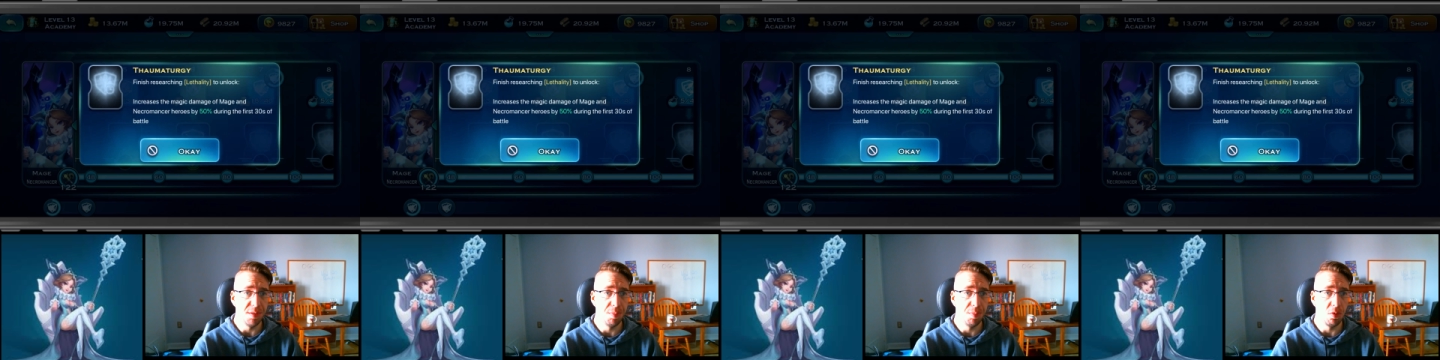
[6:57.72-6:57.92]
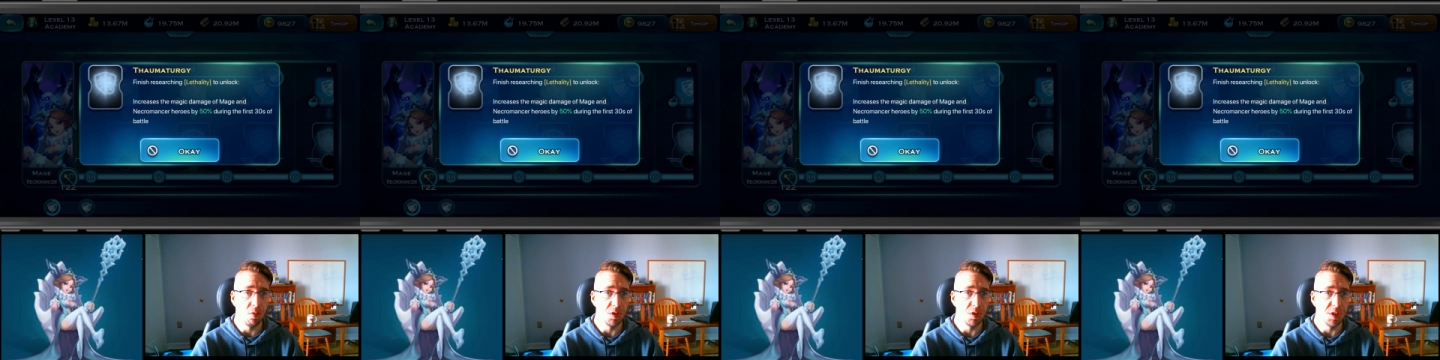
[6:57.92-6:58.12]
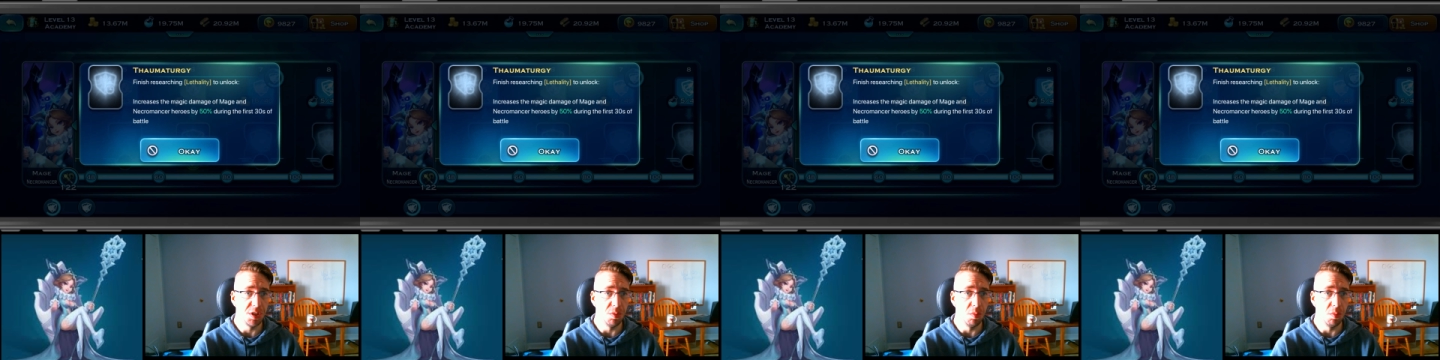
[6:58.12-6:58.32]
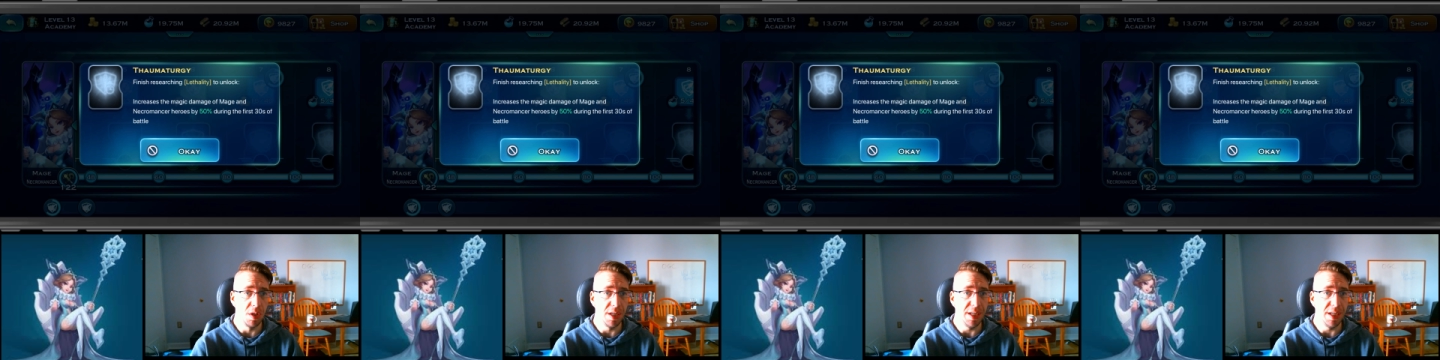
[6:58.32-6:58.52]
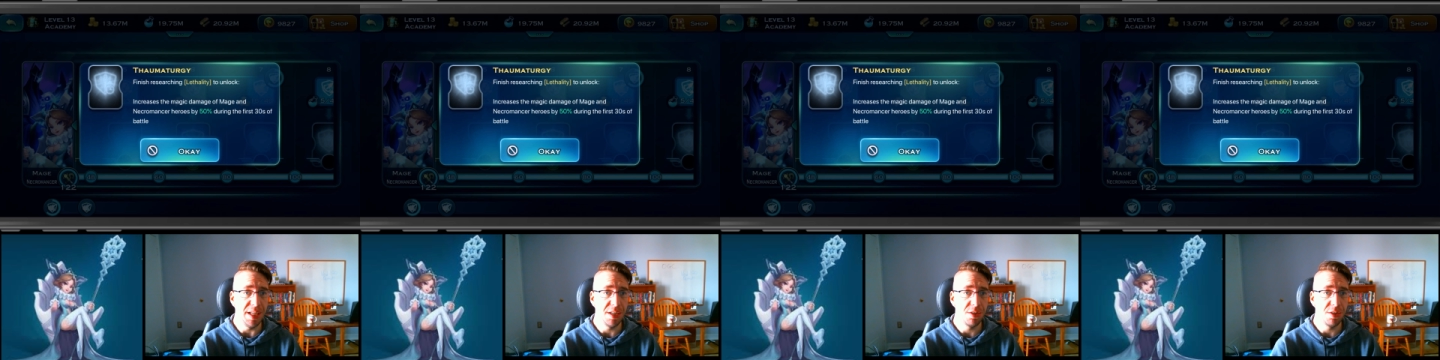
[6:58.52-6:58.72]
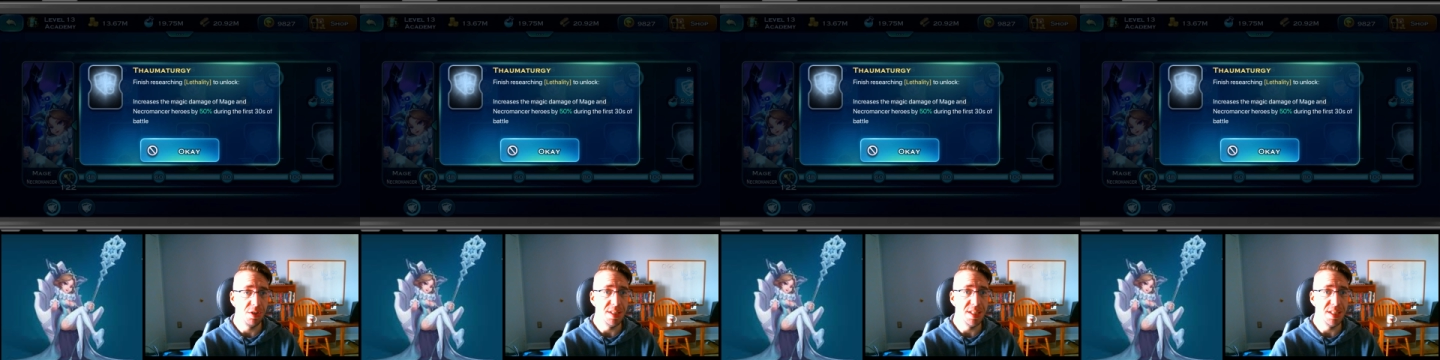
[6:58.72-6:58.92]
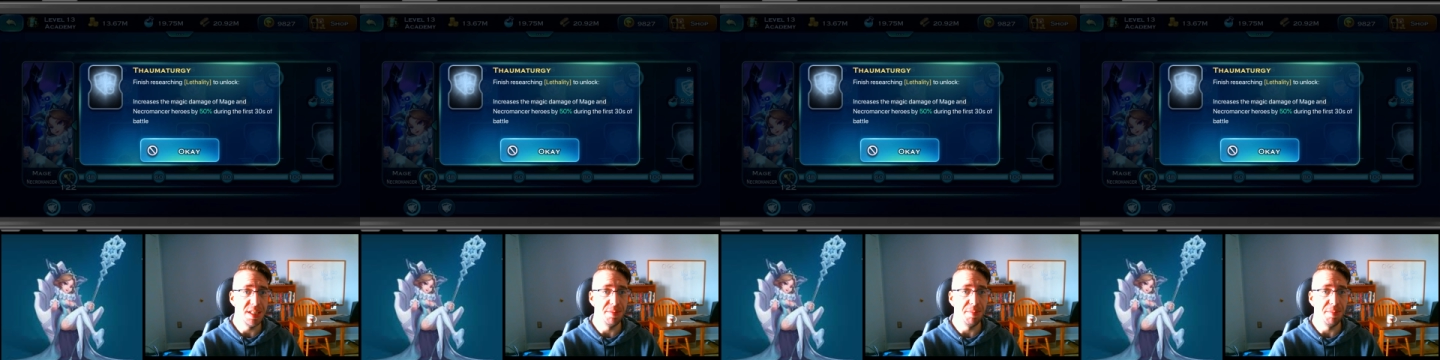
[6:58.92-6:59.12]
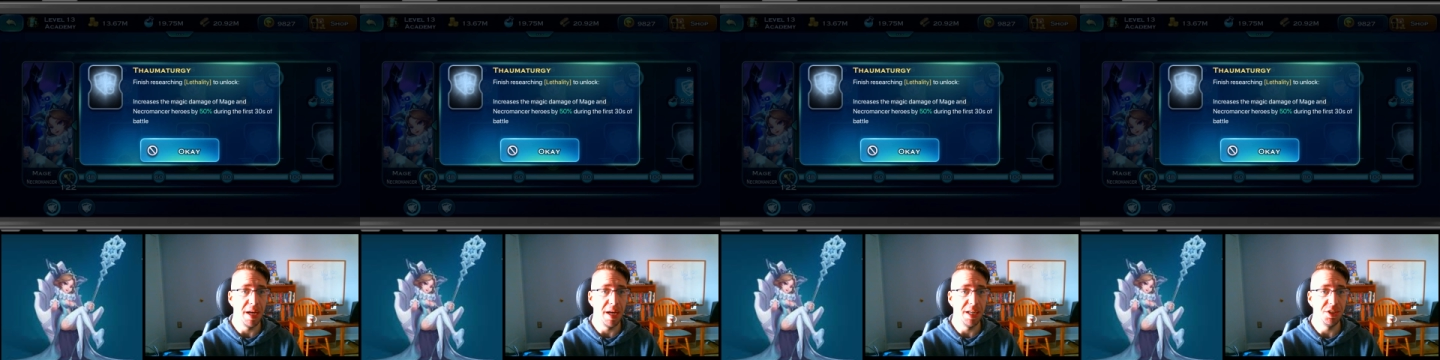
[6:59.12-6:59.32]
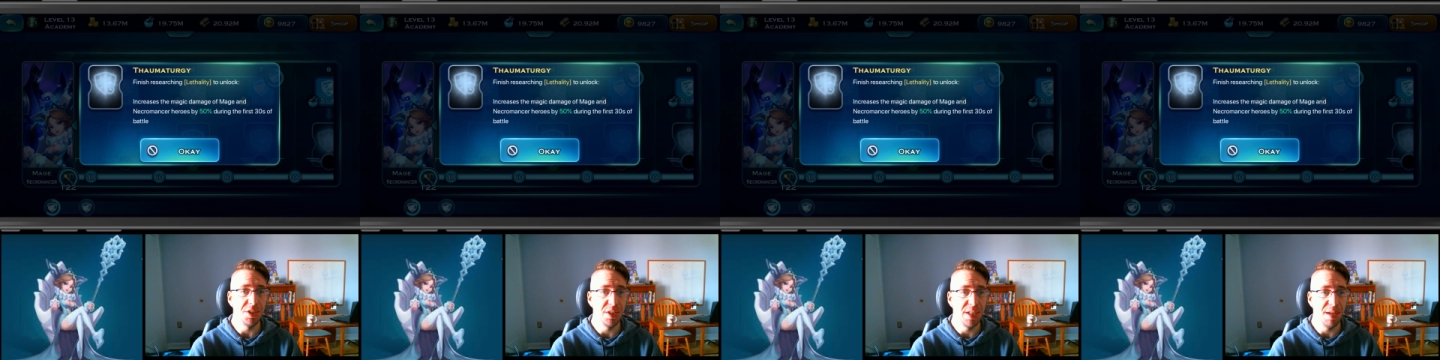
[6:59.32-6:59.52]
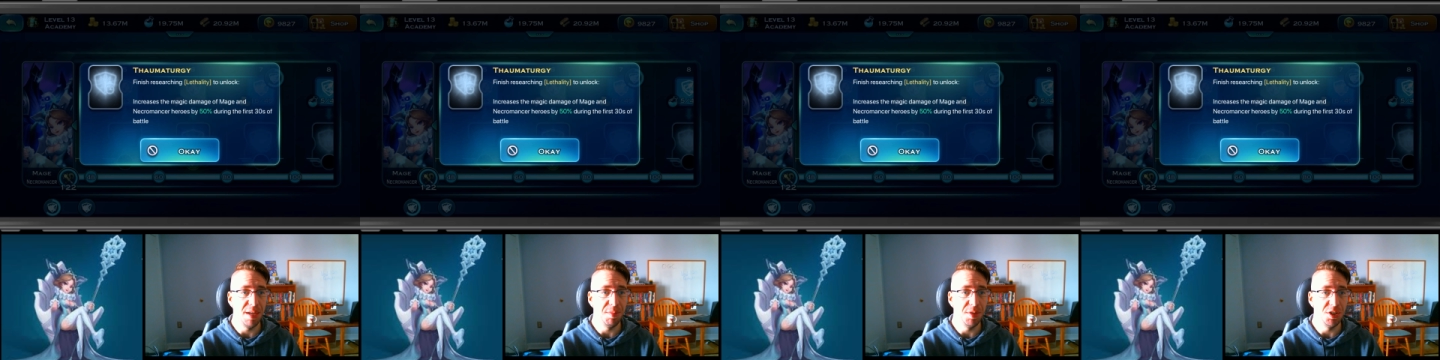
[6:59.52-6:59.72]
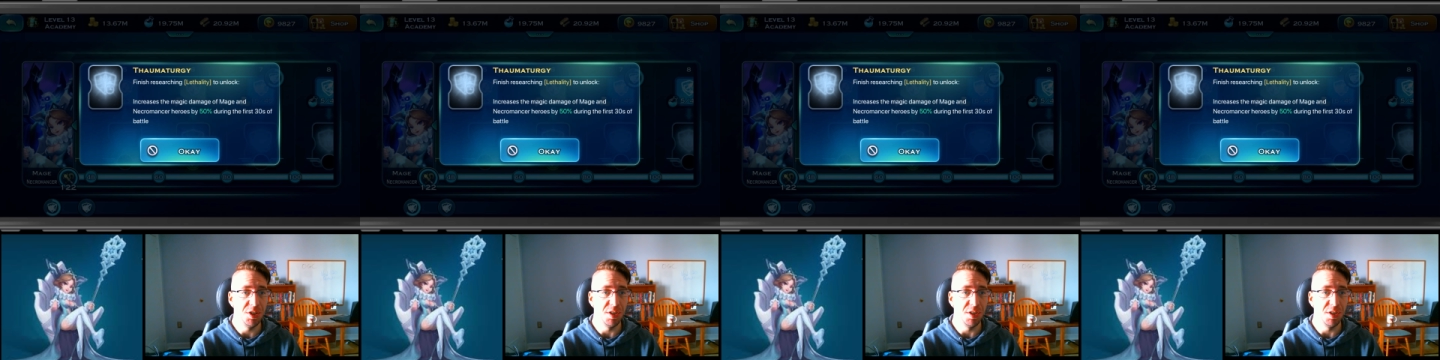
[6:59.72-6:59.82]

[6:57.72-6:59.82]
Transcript: portion where it increases magic damage